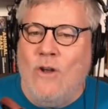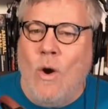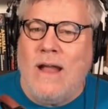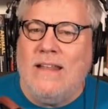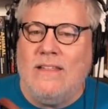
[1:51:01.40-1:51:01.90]

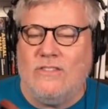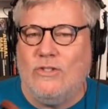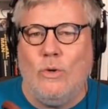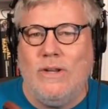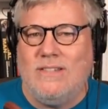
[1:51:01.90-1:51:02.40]
no idea this
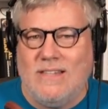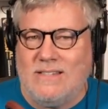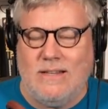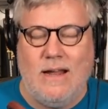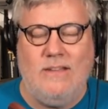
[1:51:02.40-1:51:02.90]
dude
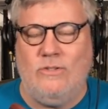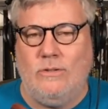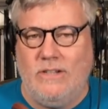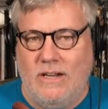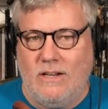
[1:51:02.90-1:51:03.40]
existed. I
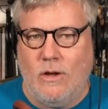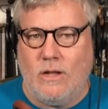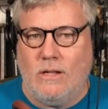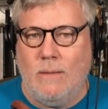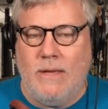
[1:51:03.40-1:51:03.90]
certainly didn't go to
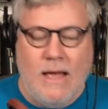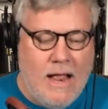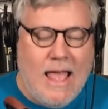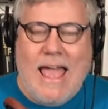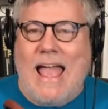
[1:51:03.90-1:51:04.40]
Columbia.
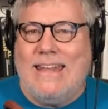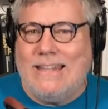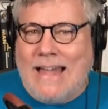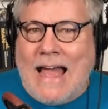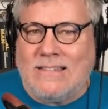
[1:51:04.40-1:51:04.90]
And
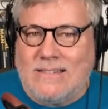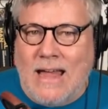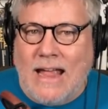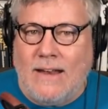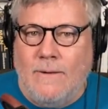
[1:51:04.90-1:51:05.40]
last
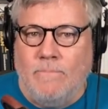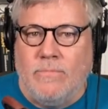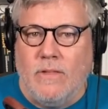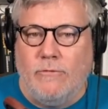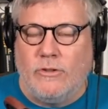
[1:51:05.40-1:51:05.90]
night,
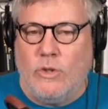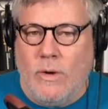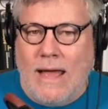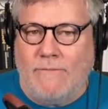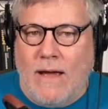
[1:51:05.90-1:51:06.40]
for two
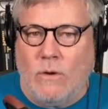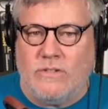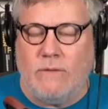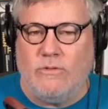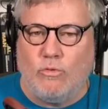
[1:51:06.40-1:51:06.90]
and a half
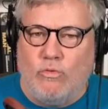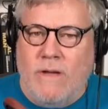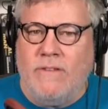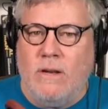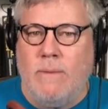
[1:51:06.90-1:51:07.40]
hours, I was
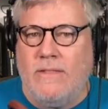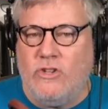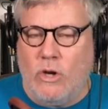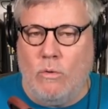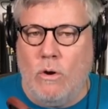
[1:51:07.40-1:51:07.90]
riveted by the
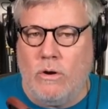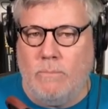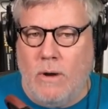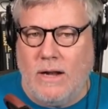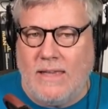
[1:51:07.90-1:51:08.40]
Joe
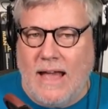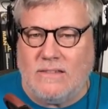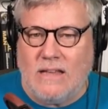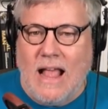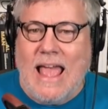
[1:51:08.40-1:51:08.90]
Rogan
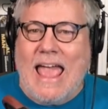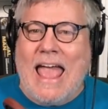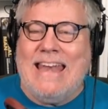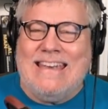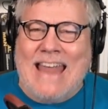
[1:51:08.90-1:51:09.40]
podcast.
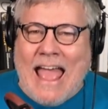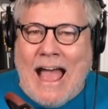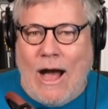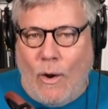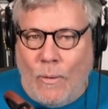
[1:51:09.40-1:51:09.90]
And
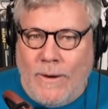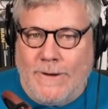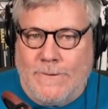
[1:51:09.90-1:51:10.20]
now